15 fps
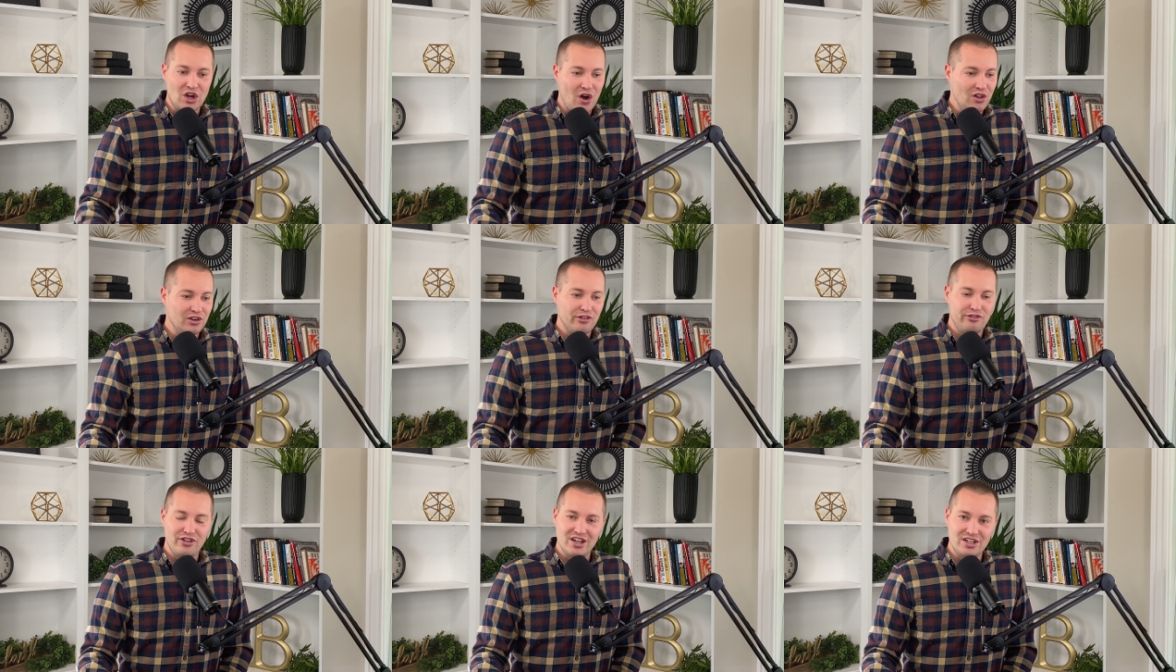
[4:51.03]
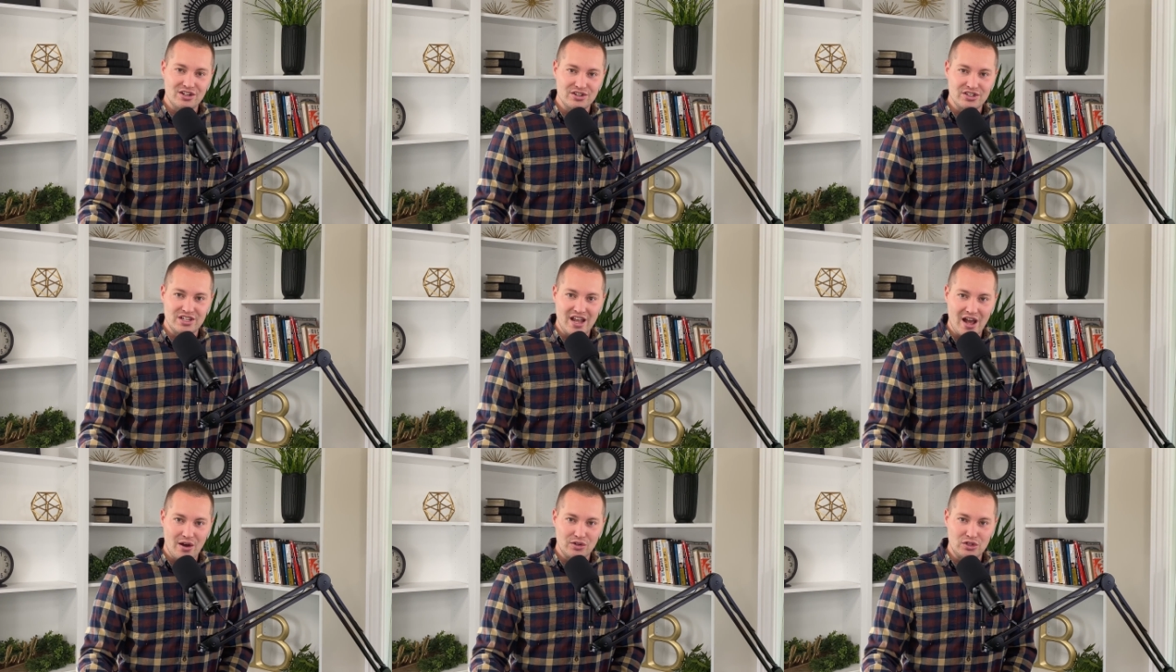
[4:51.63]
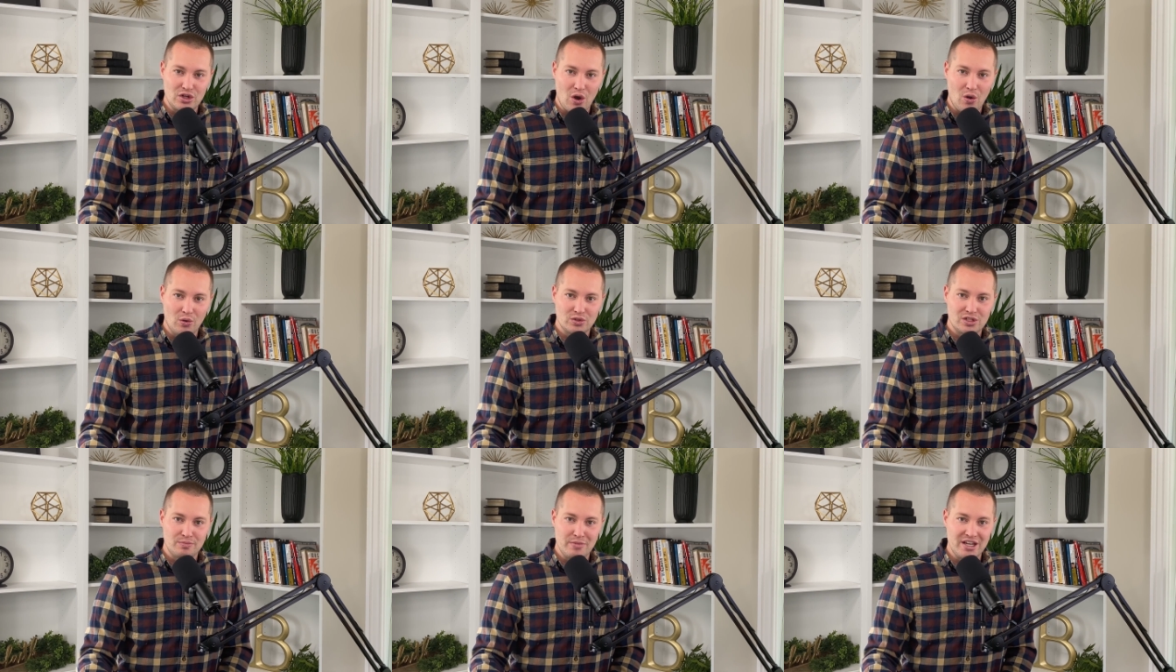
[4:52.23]
dollar figures now
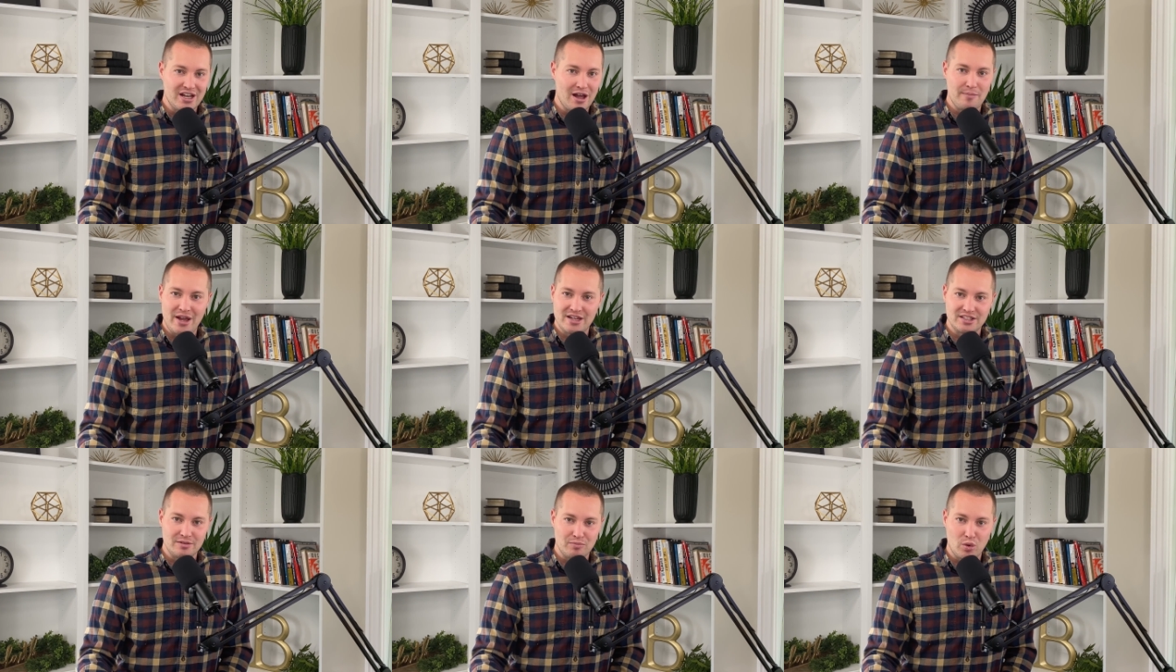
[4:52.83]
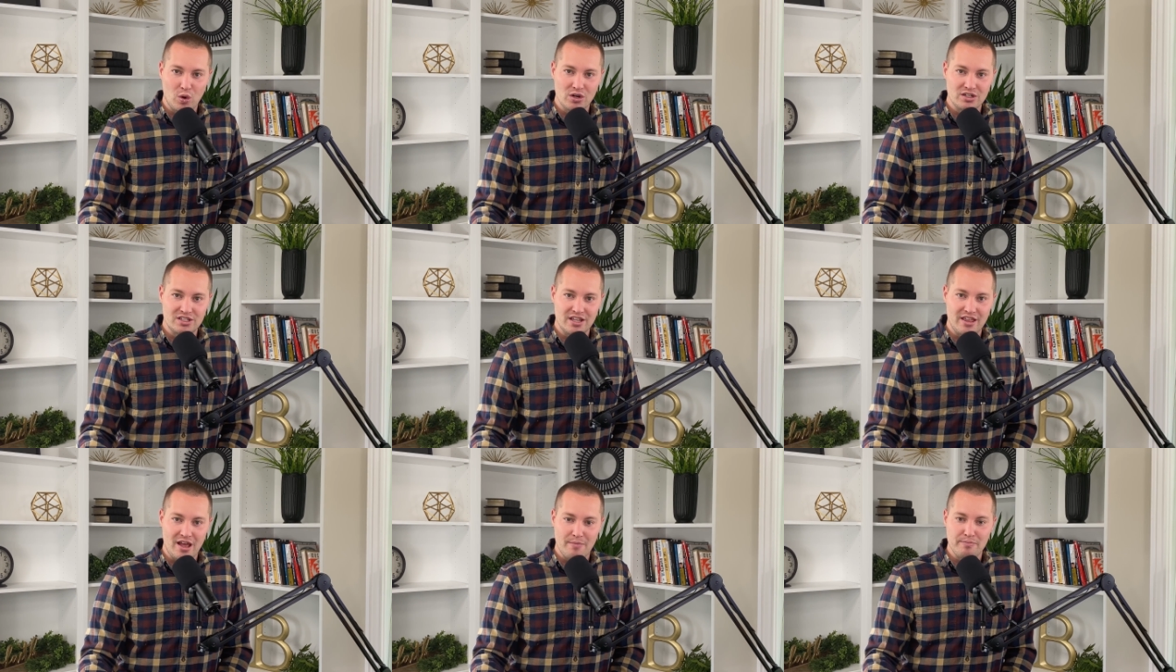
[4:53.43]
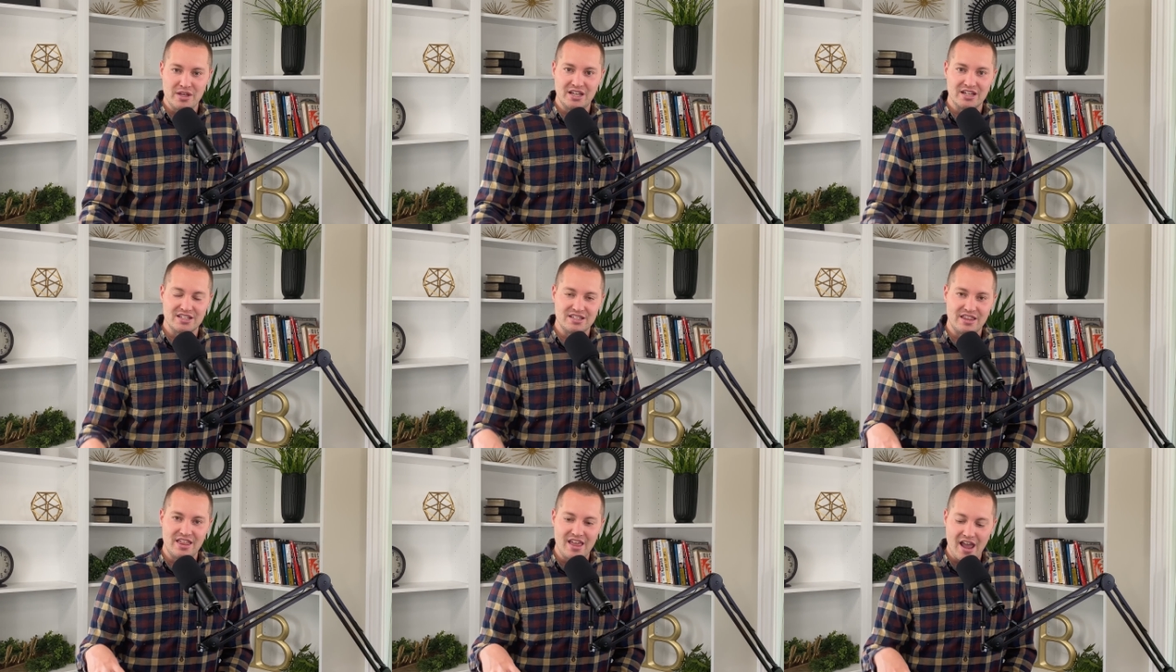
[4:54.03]
don't become as important to them
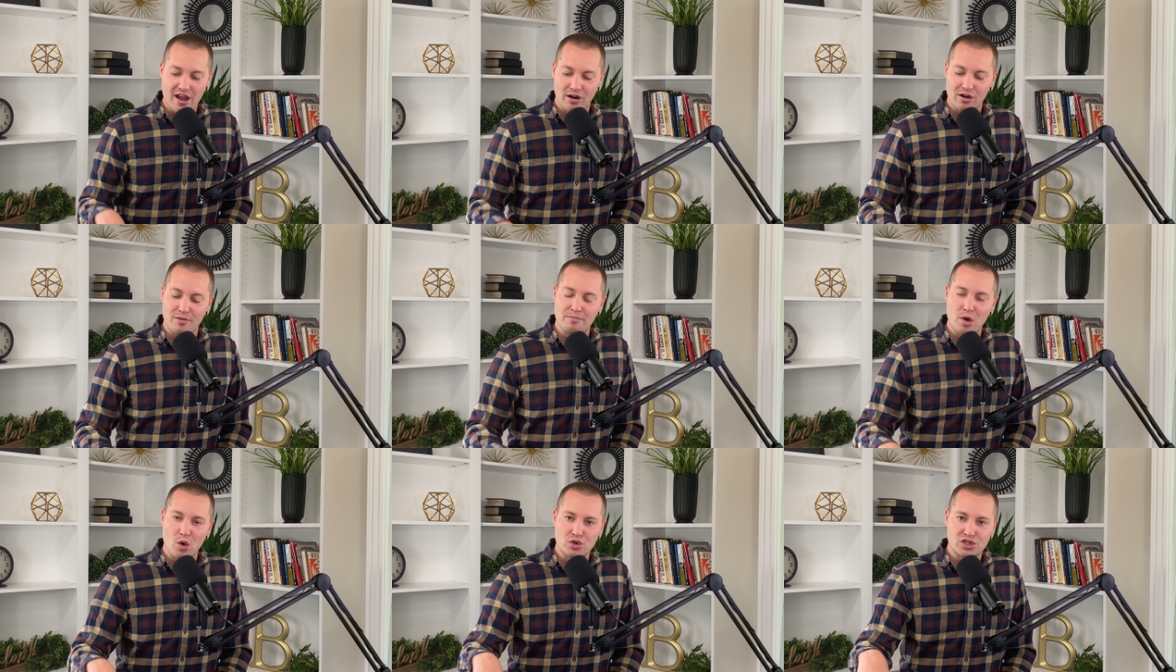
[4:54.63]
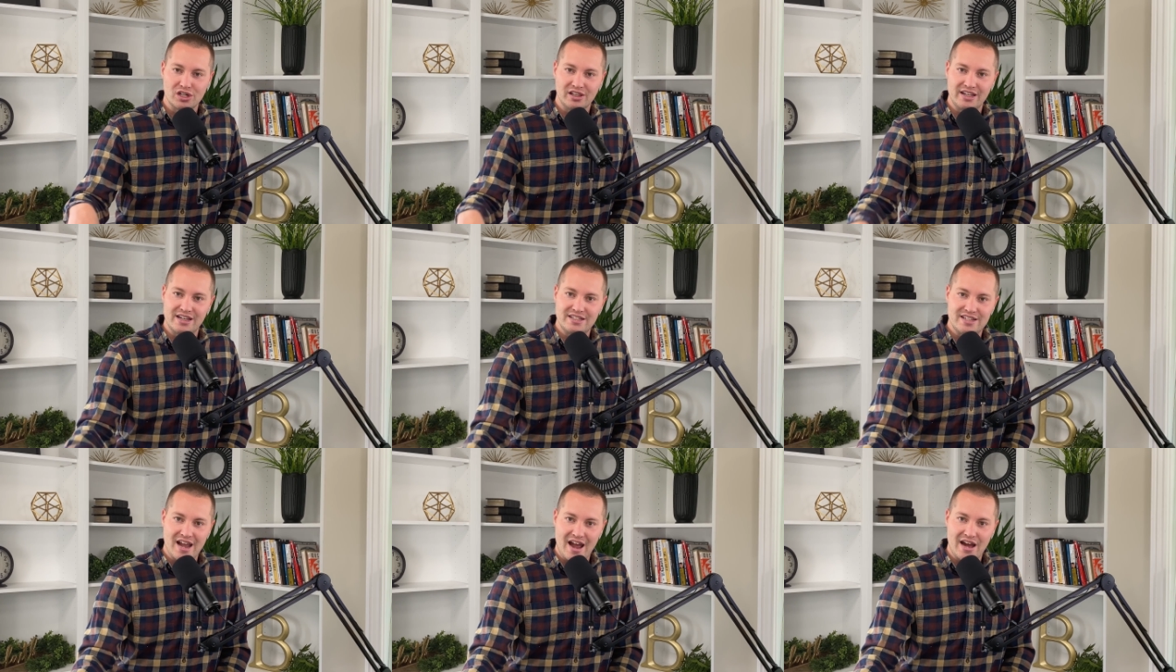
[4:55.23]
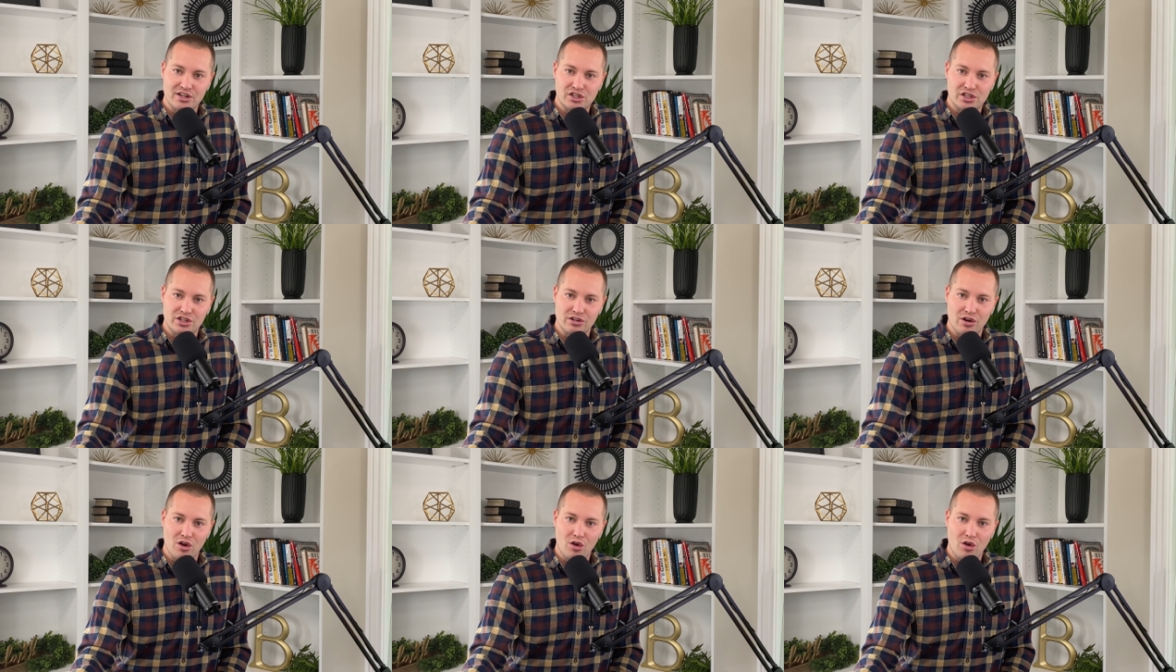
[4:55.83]
because they are emotionally attached to your